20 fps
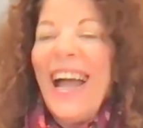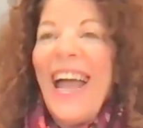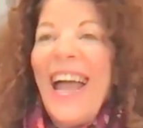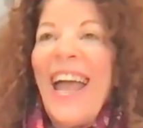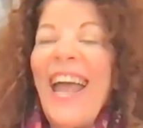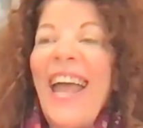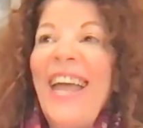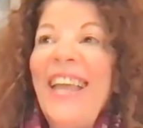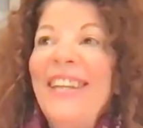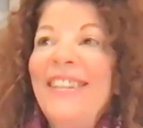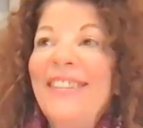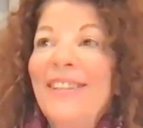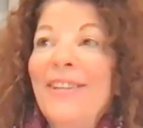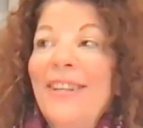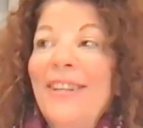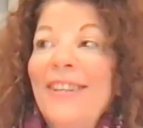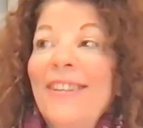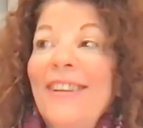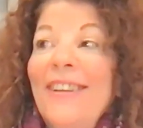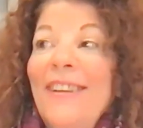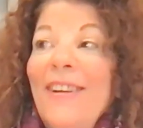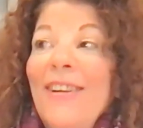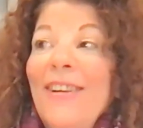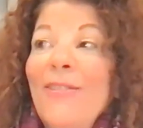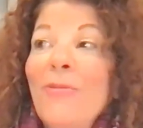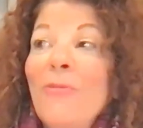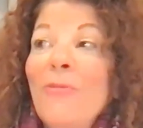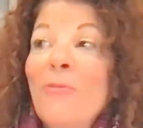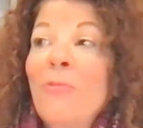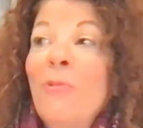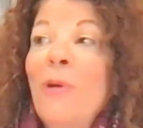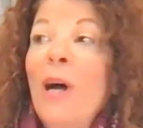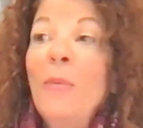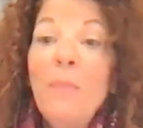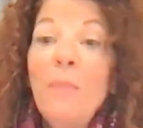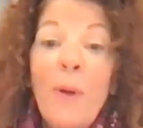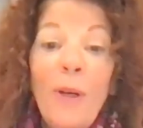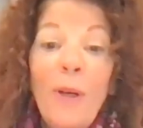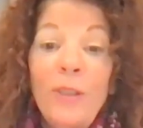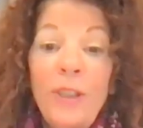And
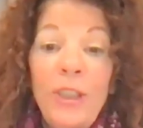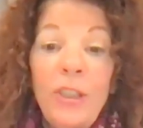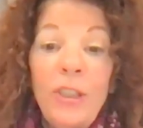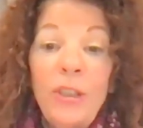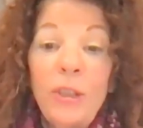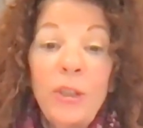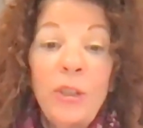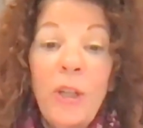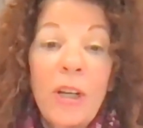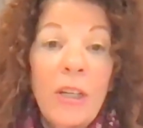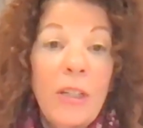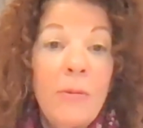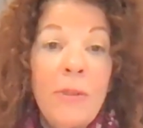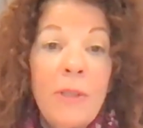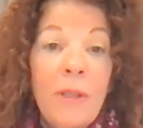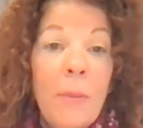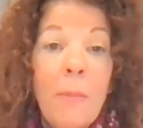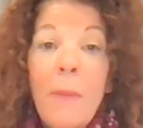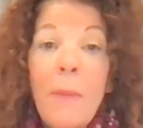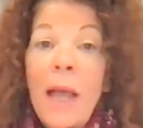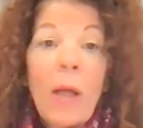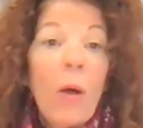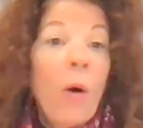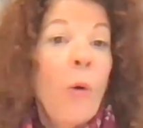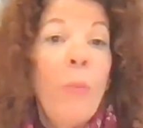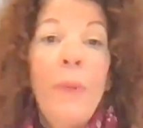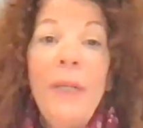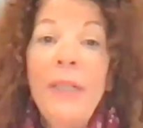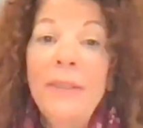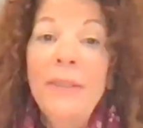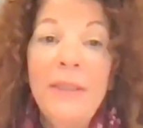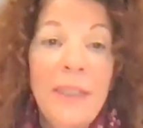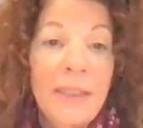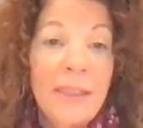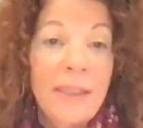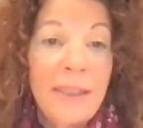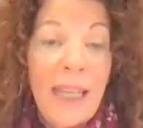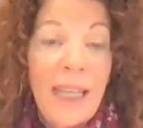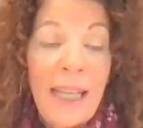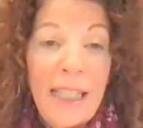one person started my whole
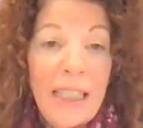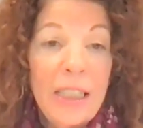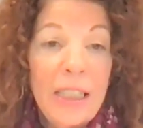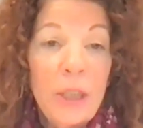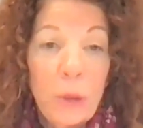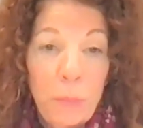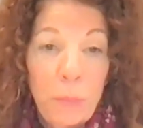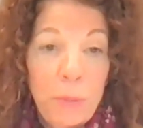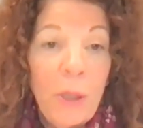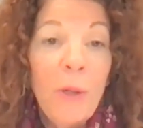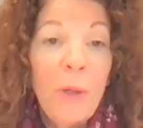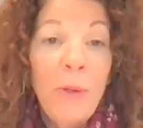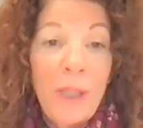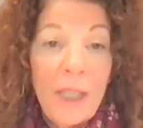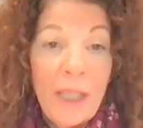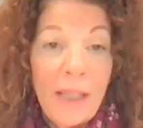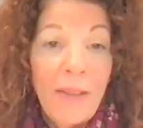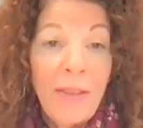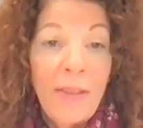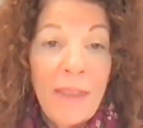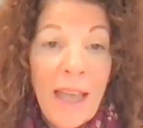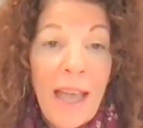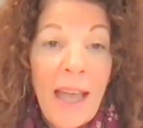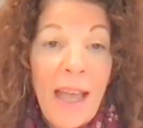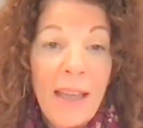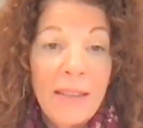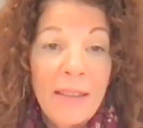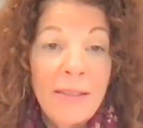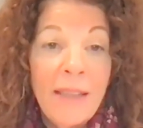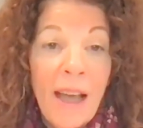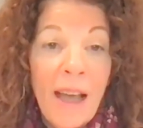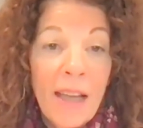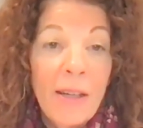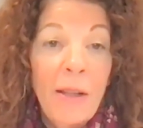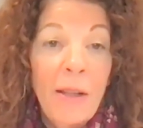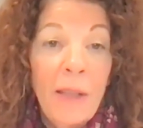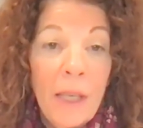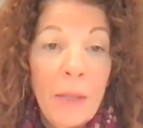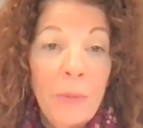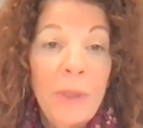business, and it exploded. That not
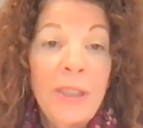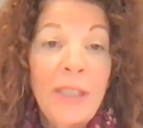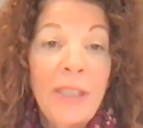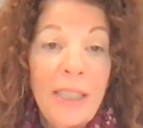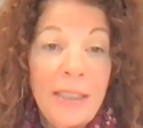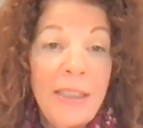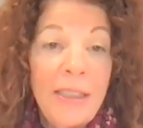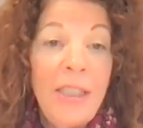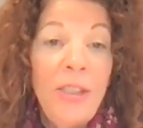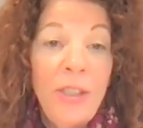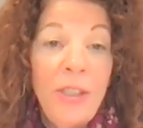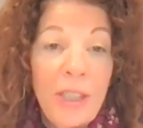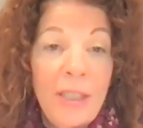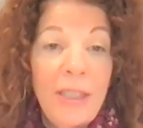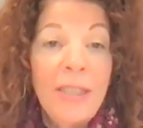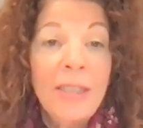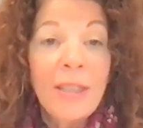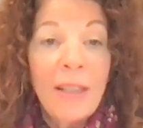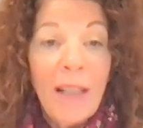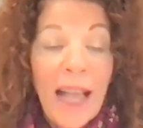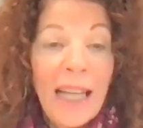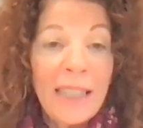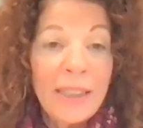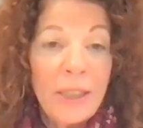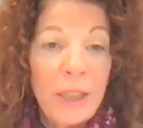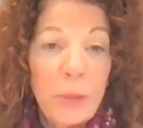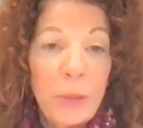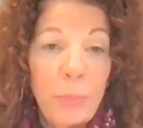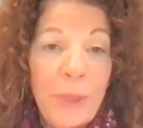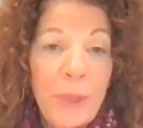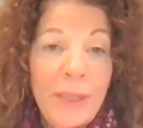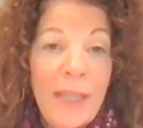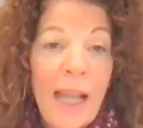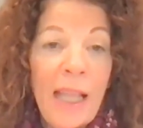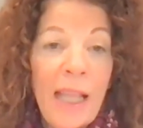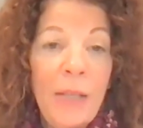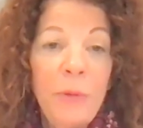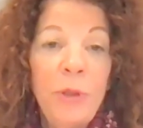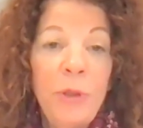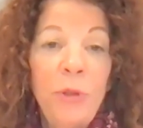only was I teaching these classes, but
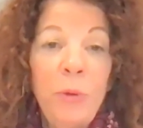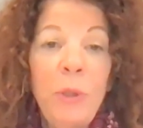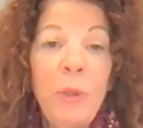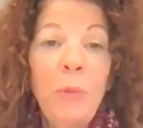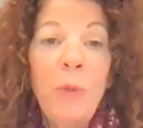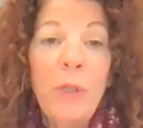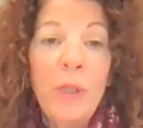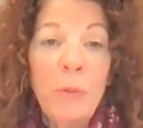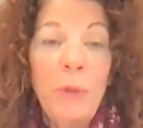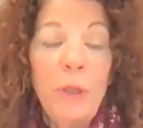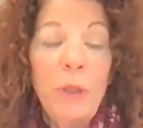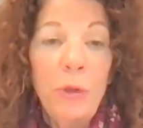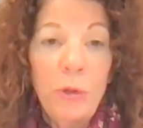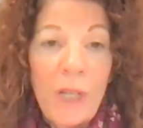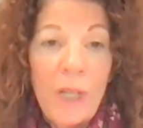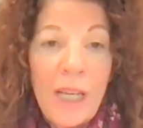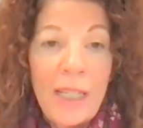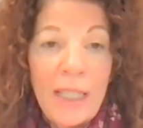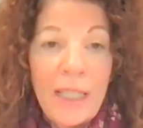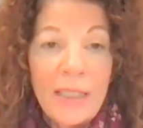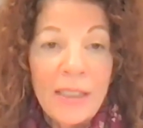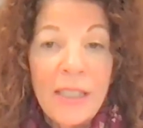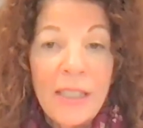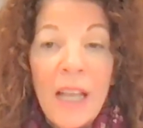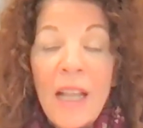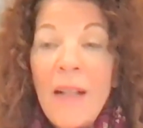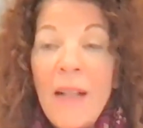now I was doing one-on-one trainings.